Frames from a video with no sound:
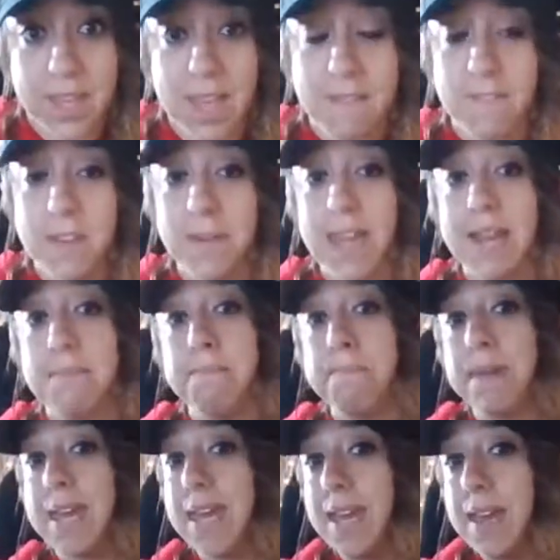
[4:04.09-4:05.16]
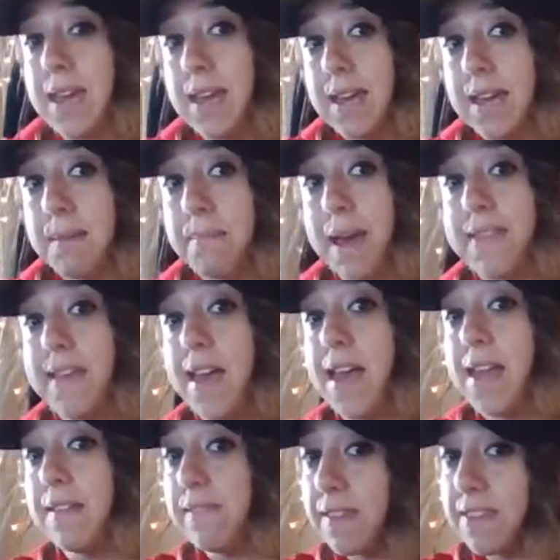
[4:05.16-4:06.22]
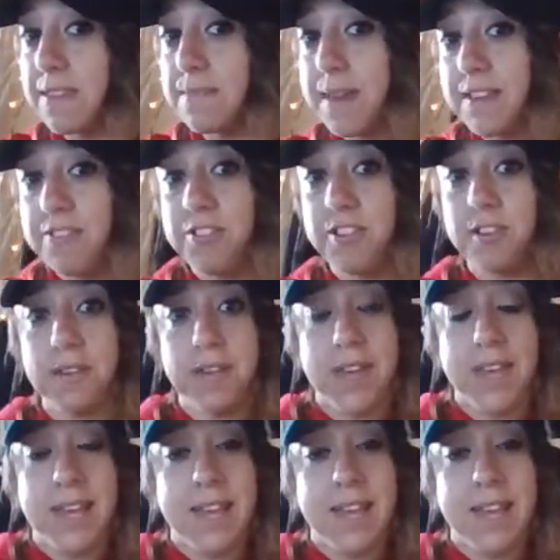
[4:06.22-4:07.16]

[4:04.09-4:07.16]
If you get a B by the end of the semester,